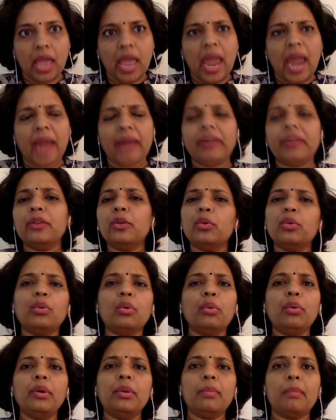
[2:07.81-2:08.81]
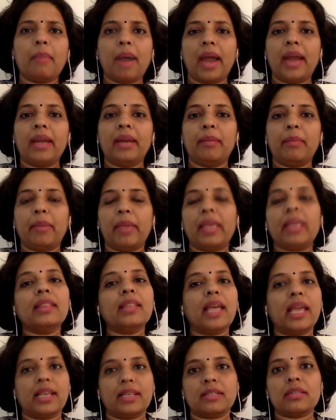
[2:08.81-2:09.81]
and you don't mind paying
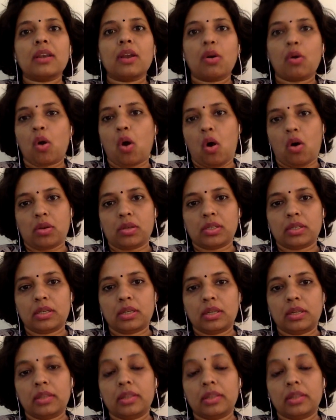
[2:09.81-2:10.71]
the extra cost,